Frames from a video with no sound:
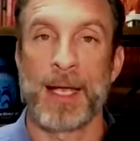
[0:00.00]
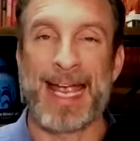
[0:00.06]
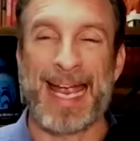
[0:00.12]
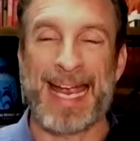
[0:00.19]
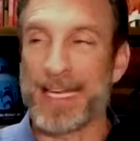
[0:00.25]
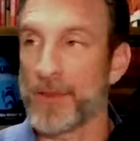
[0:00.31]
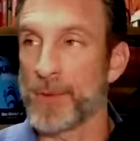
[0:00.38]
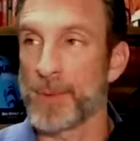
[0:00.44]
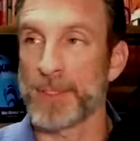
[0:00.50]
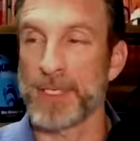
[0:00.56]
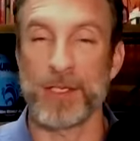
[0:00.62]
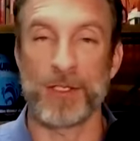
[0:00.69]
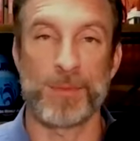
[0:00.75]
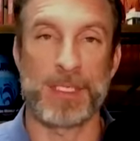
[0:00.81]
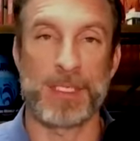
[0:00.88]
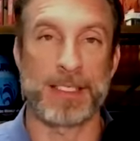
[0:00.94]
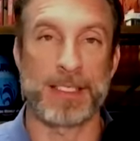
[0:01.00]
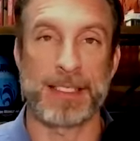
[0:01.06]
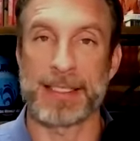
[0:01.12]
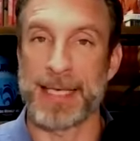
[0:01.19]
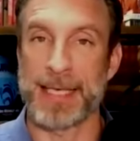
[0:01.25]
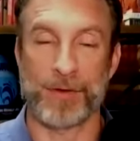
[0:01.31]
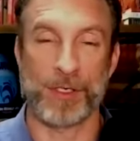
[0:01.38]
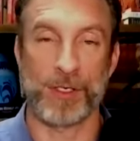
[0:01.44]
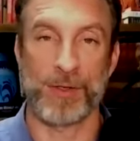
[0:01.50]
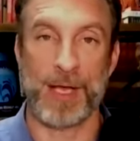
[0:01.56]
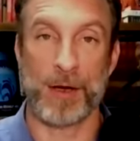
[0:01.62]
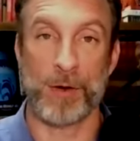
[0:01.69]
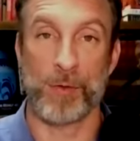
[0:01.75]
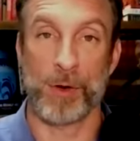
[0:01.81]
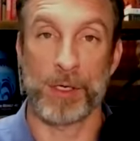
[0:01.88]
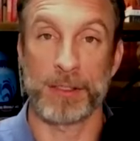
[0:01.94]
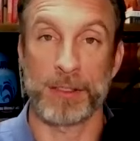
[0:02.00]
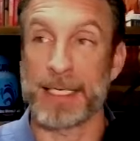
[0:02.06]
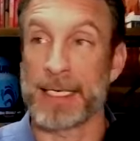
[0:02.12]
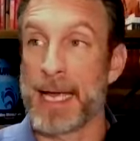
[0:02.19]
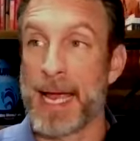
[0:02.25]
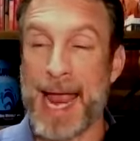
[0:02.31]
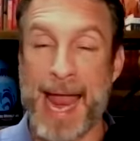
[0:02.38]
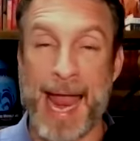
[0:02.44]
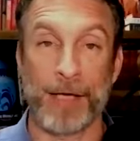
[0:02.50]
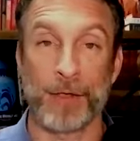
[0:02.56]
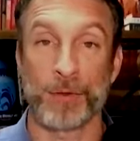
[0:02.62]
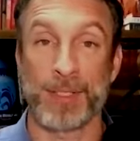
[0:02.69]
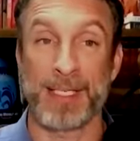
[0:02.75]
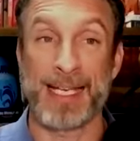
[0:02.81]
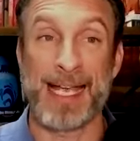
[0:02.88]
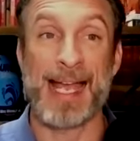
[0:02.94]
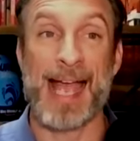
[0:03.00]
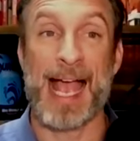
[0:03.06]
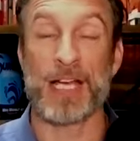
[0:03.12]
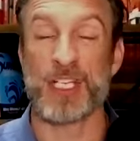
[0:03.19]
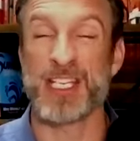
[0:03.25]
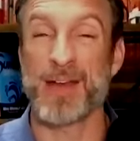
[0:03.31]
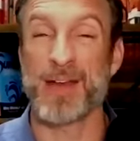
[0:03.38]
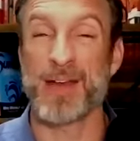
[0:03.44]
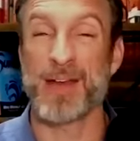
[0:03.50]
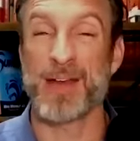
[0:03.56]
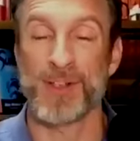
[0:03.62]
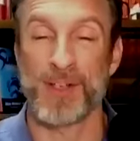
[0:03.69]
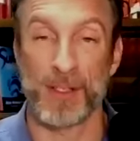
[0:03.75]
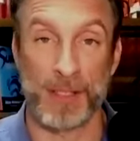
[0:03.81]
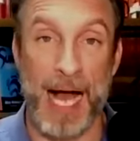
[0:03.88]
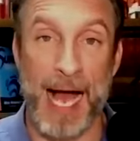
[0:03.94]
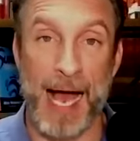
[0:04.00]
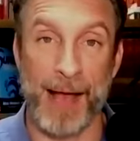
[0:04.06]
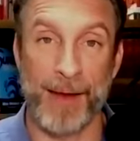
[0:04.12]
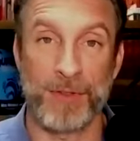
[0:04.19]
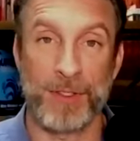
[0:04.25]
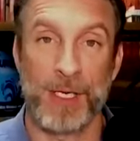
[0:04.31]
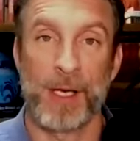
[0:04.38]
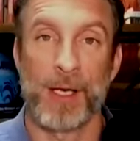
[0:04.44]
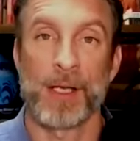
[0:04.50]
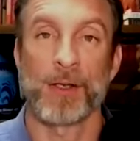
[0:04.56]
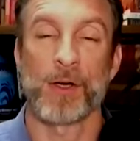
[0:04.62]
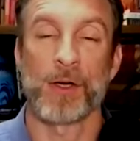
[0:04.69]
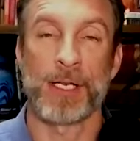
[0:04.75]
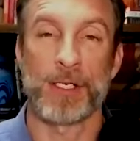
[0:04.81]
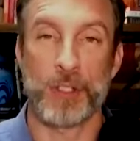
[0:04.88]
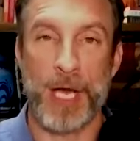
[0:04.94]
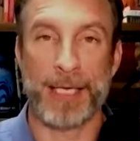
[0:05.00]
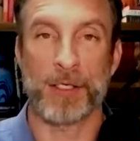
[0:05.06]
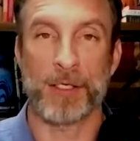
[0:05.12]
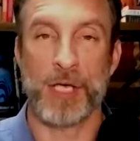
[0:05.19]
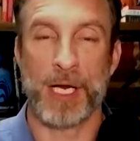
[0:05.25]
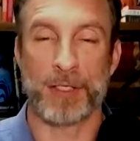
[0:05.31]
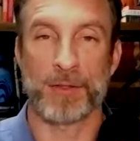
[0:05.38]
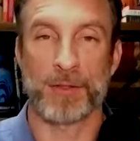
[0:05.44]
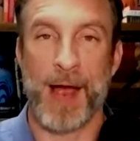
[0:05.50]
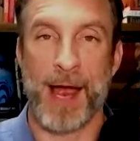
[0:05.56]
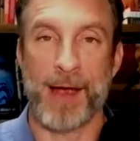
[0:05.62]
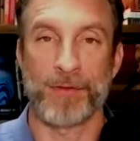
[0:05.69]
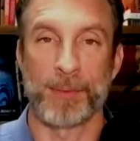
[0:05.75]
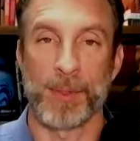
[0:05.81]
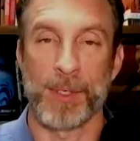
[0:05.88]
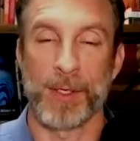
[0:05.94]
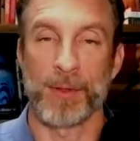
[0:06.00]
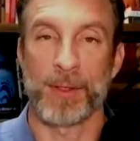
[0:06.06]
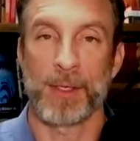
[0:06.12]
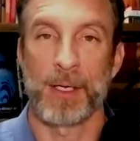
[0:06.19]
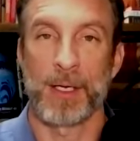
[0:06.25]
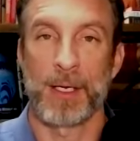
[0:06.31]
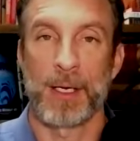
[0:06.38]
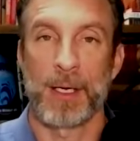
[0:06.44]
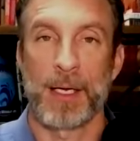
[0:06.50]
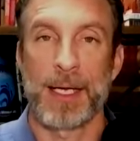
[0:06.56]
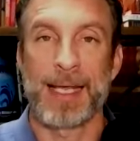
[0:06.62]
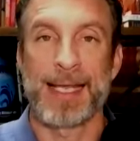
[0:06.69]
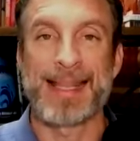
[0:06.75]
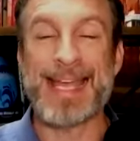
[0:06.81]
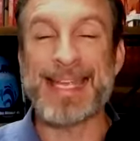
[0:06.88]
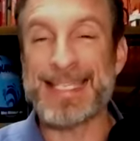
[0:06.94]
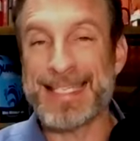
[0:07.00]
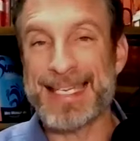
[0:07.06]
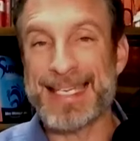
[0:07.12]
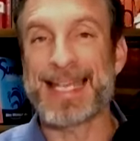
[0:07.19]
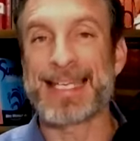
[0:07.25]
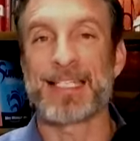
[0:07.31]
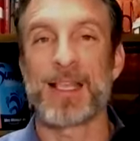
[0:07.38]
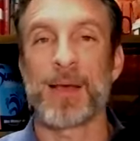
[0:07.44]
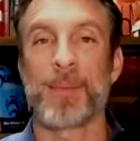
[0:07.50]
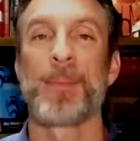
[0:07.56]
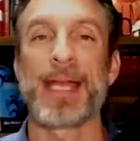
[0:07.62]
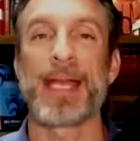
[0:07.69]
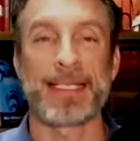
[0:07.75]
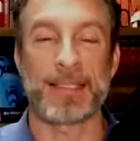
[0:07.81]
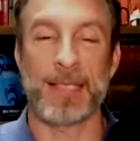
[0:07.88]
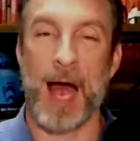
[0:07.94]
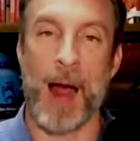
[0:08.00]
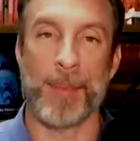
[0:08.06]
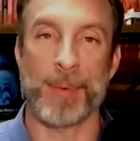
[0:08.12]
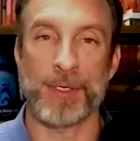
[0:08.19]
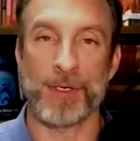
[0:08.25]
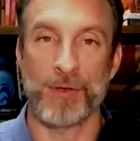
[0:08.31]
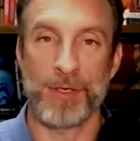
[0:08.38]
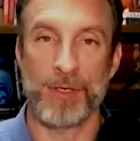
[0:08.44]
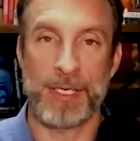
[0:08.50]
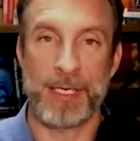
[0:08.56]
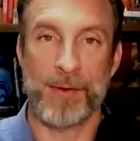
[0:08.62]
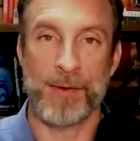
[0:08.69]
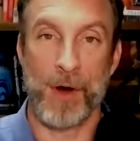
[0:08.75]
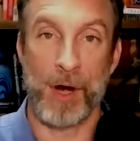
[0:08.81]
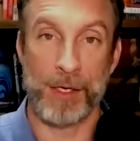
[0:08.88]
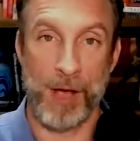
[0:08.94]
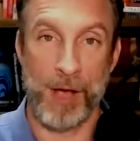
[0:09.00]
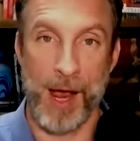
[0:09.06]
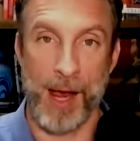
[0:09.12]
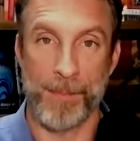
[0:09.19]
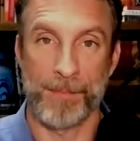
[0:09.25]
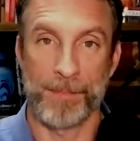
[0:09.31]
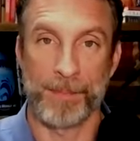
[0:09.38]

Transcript: 83% of those businesses never do that quarterly, annually, actually never do it in their lives. They're in a check-to-check survival mode. This is the biggest opportunity of our time.